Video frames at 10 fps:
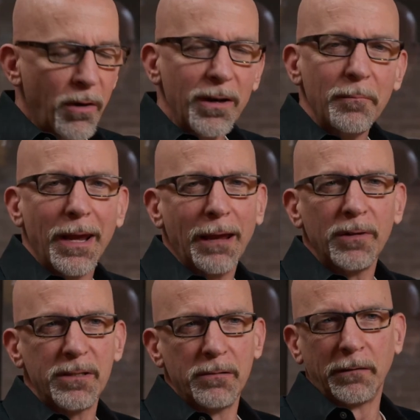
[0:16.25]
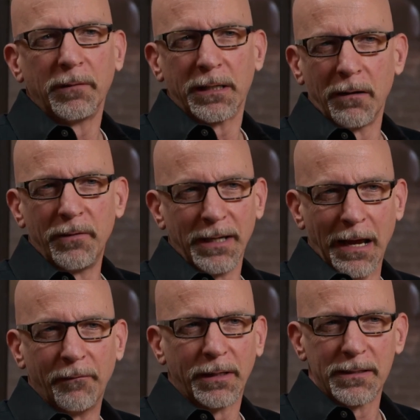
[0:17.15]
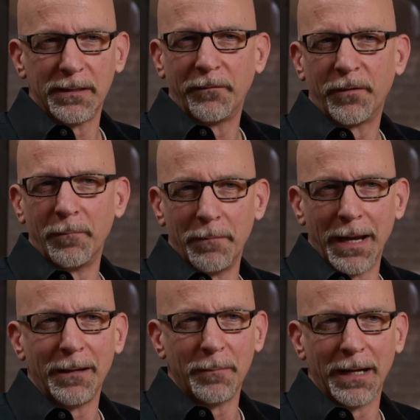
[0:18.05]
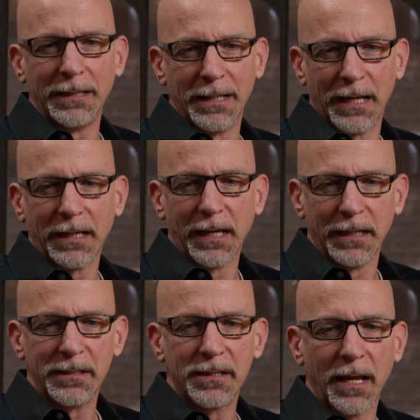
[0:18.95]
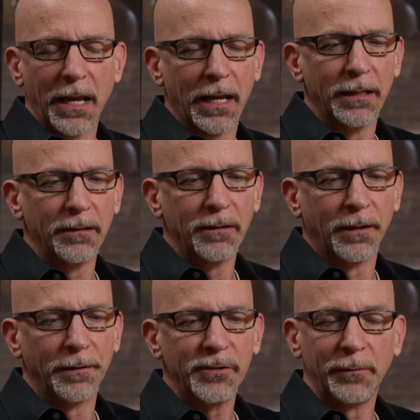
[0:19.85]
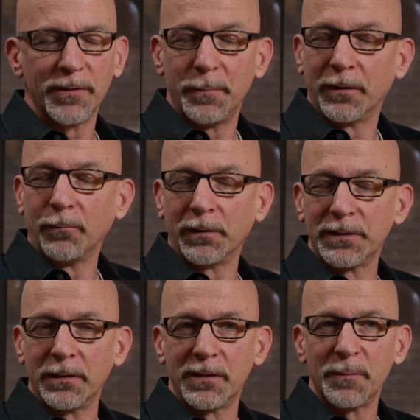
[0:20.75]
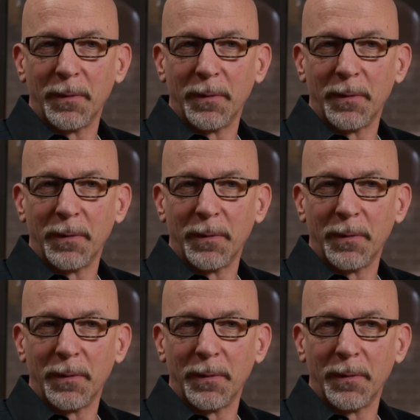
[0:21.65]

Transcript: Marty Mann was doing recovery advocacy for many, many decades, and uh, she was Bill Wilson's